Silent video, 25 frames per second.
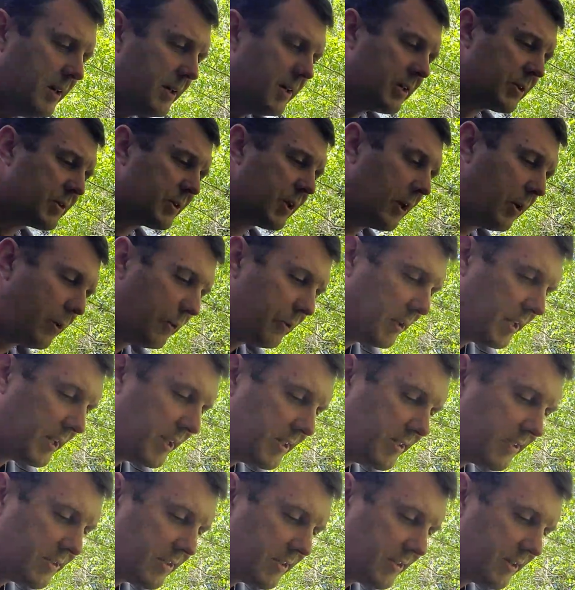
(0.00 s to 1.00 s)
because they don't need
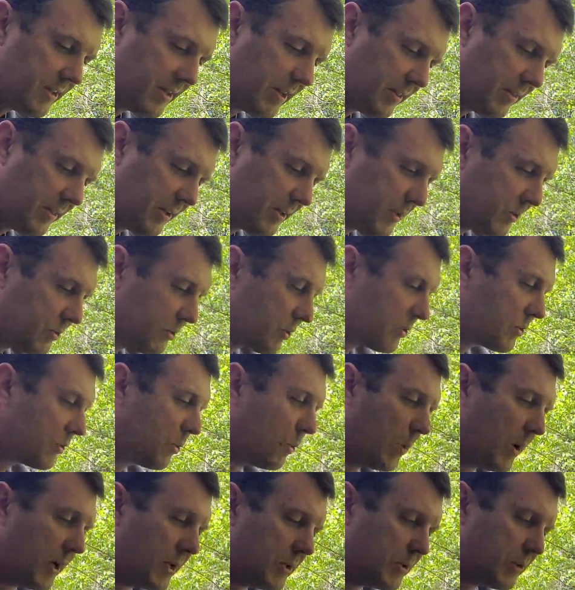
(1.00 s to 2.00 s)
it. I think it's just a
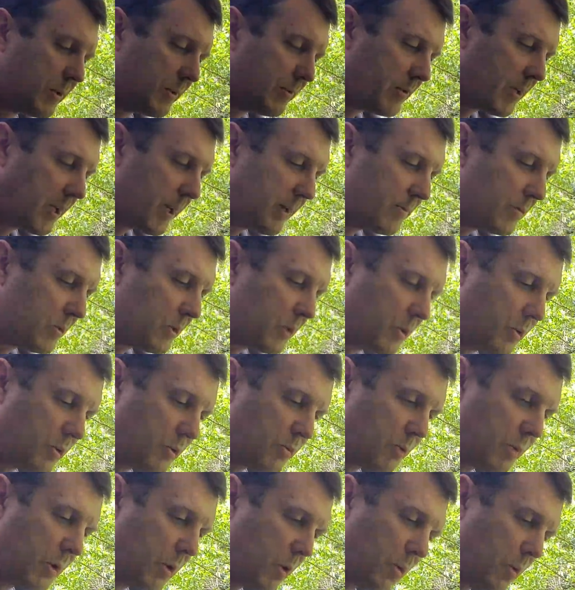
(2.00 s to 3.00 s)
waste sometimes to use
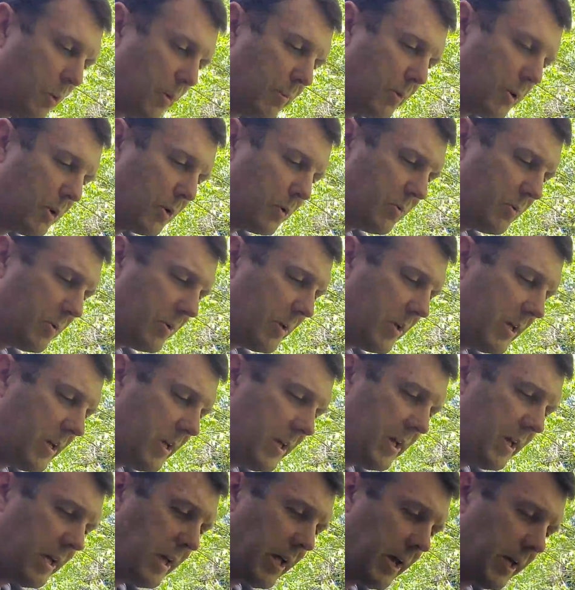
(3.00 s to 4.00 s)
rooting hormone.
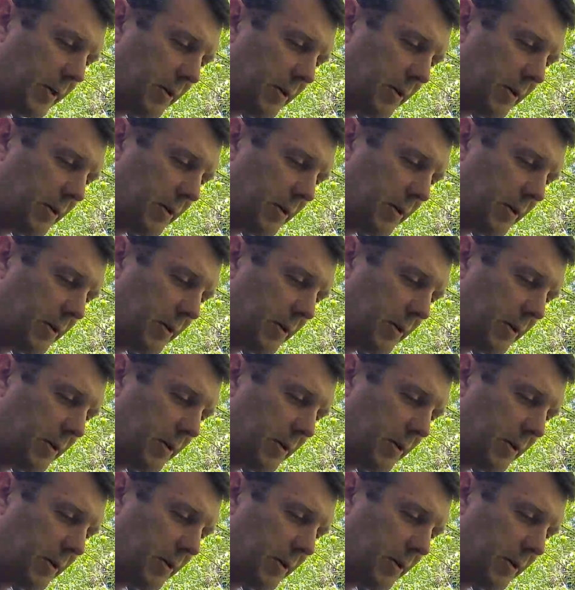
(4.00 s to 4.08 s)
I